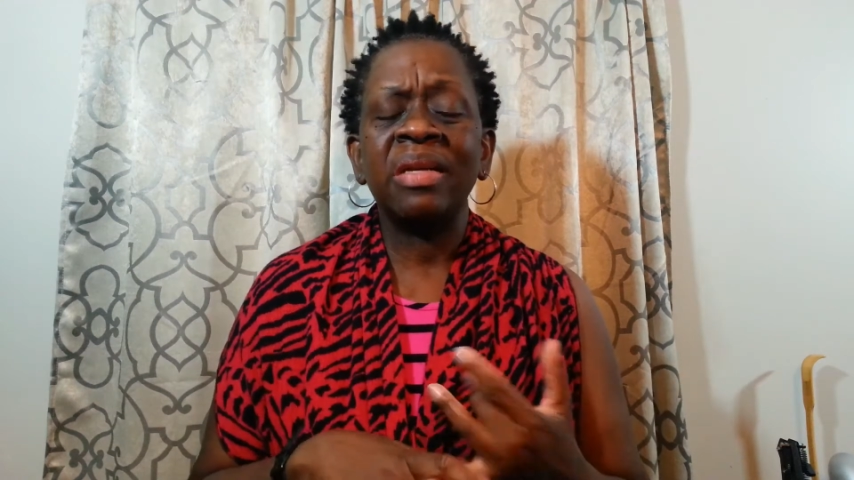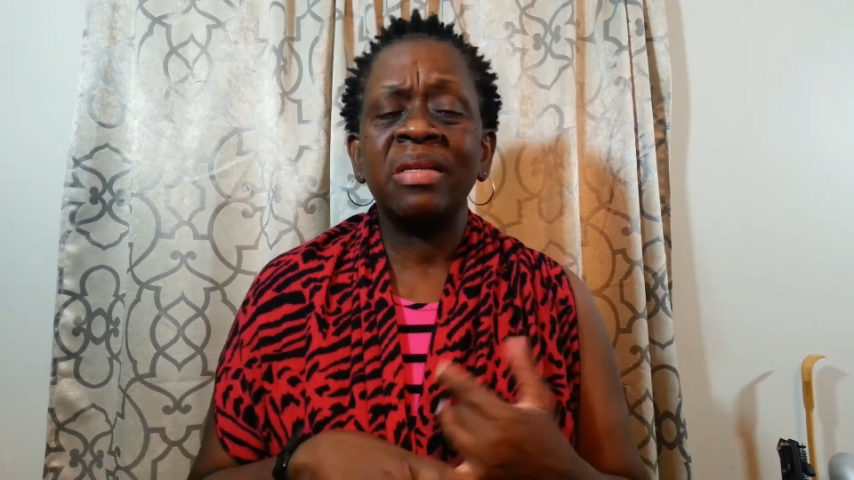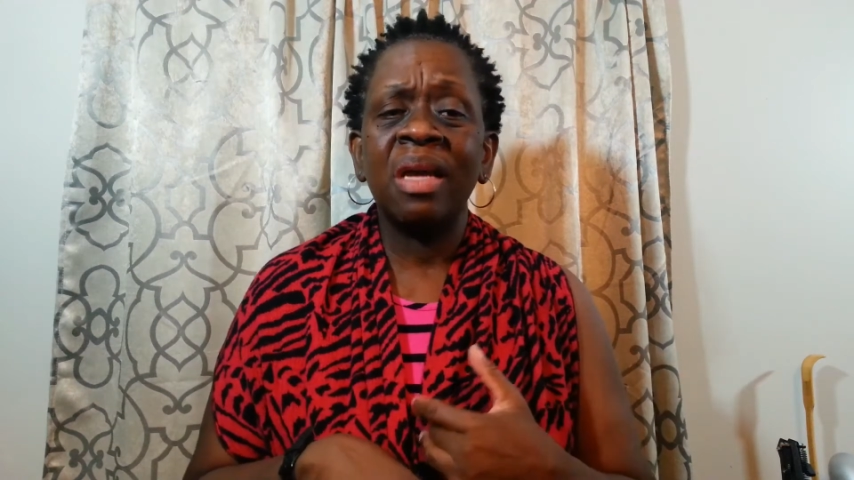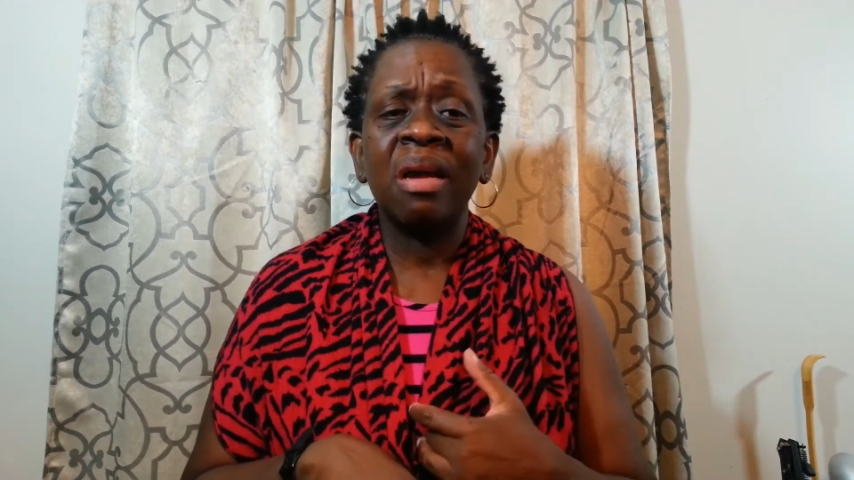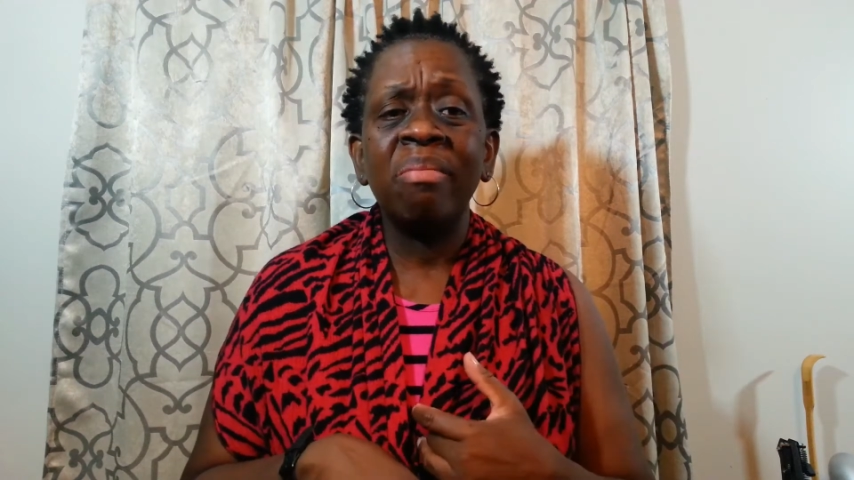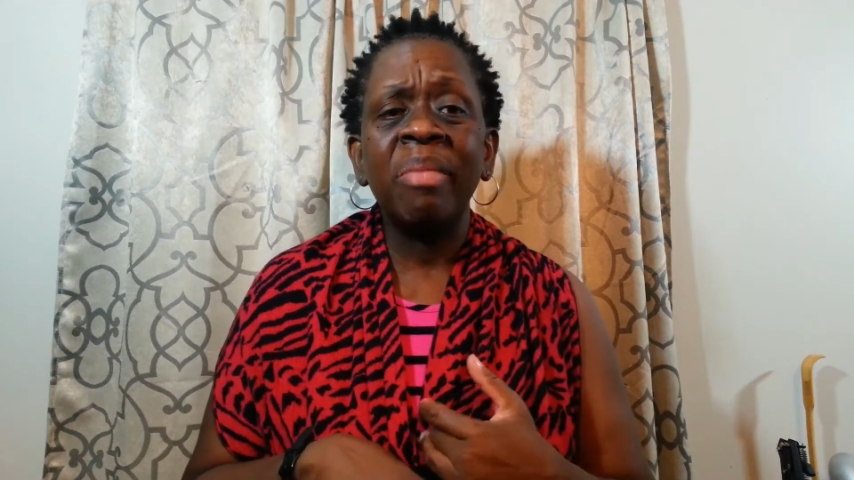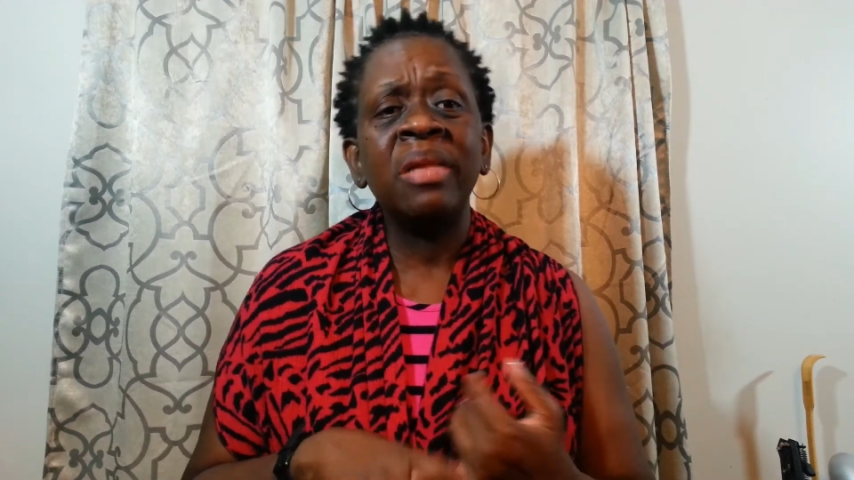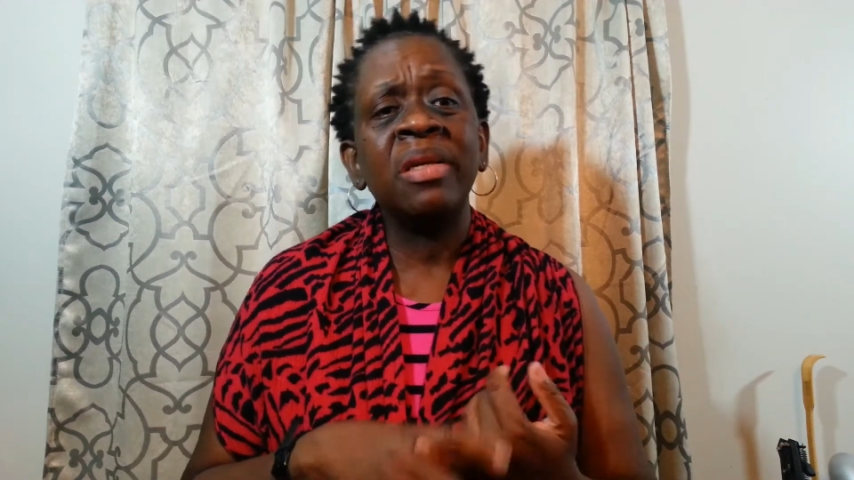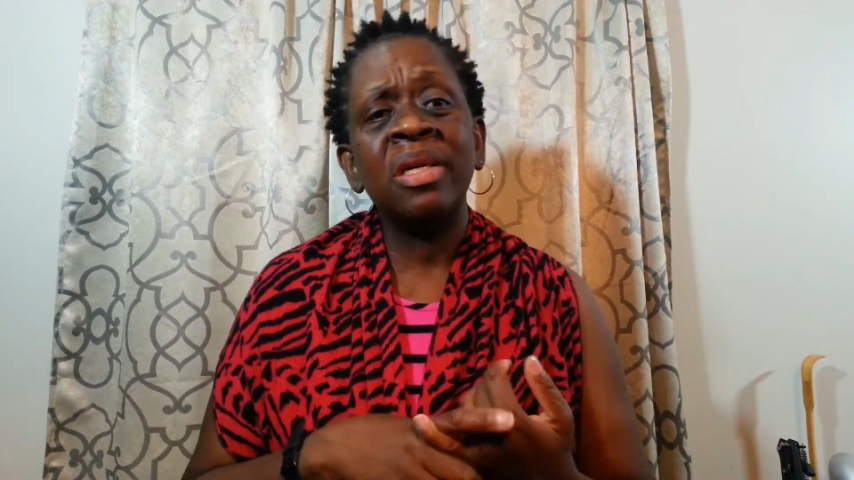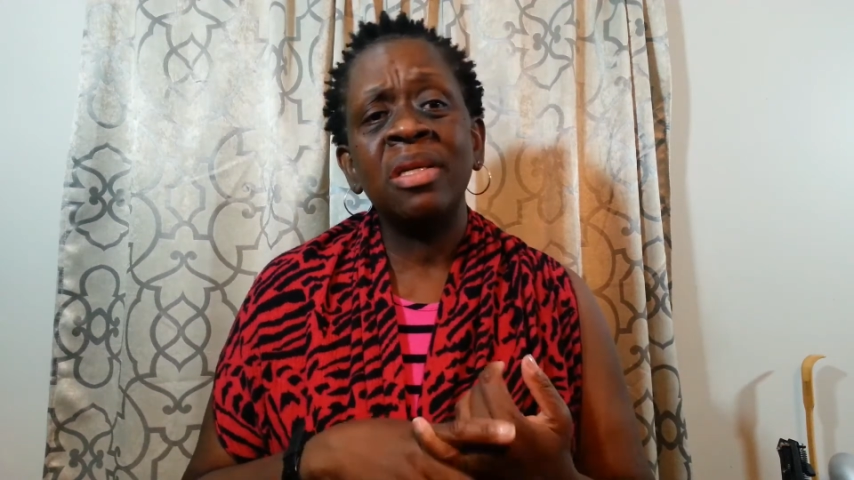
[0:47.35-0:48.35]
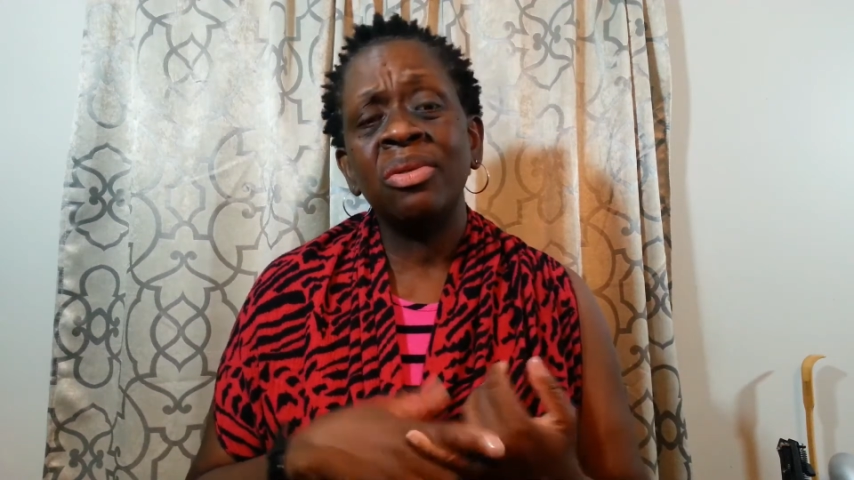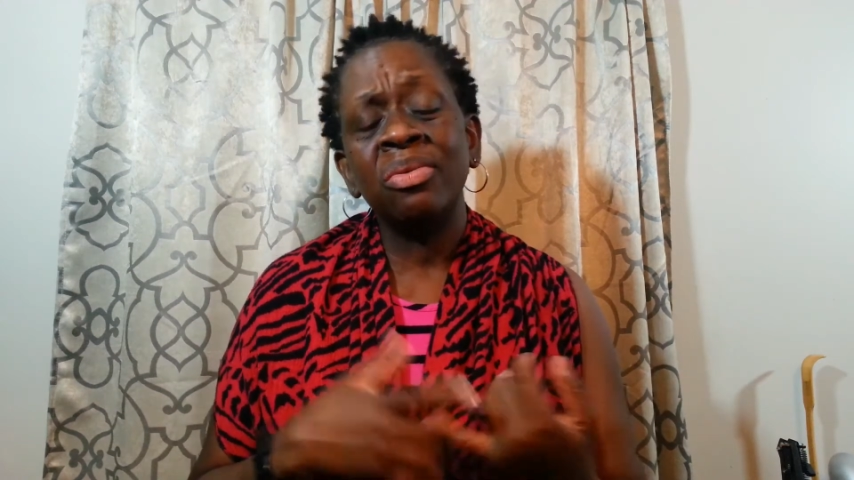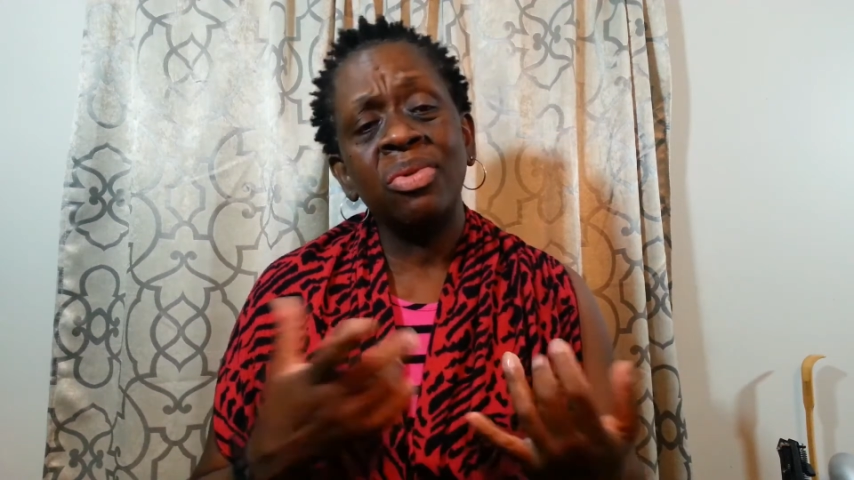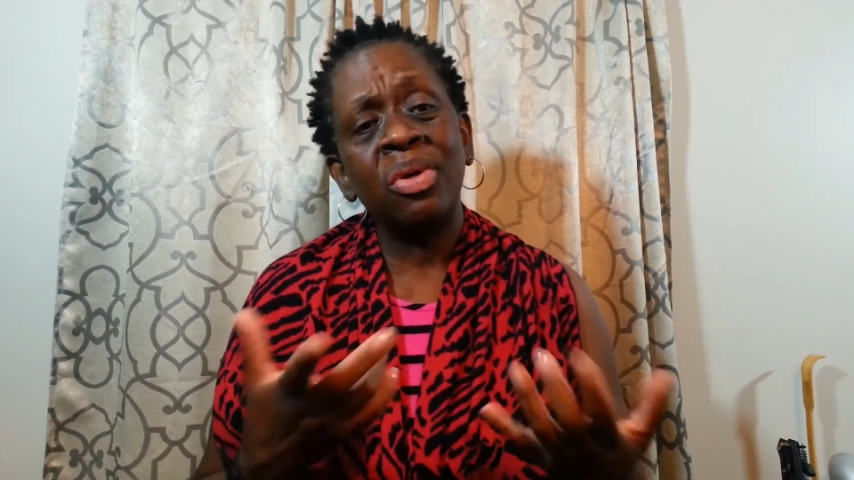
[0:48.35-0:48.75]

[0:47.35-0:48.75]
like single mothers who